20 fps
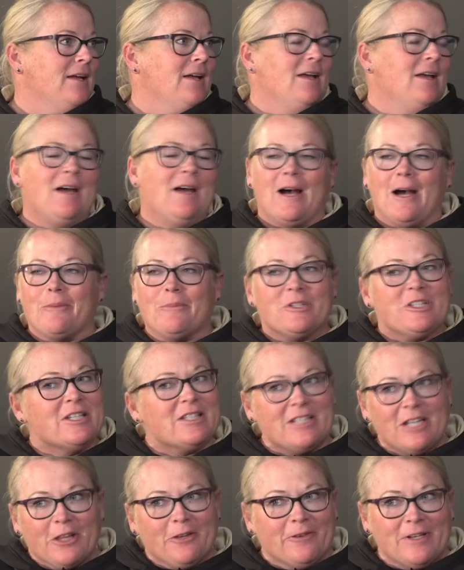Mm-hmm.
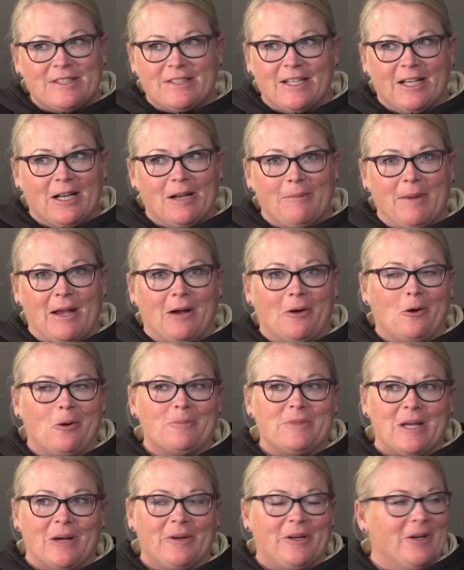She's another reason to come out.
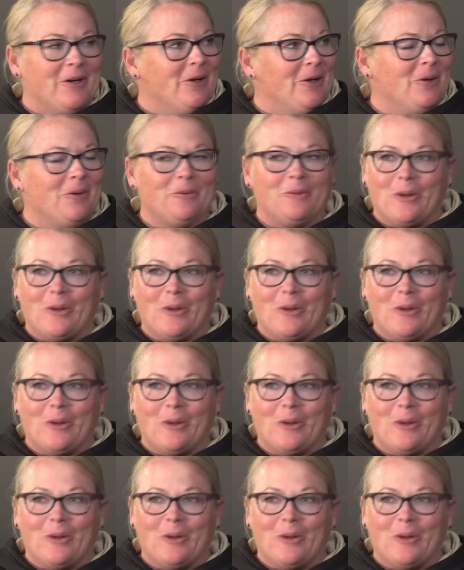Hometown hero,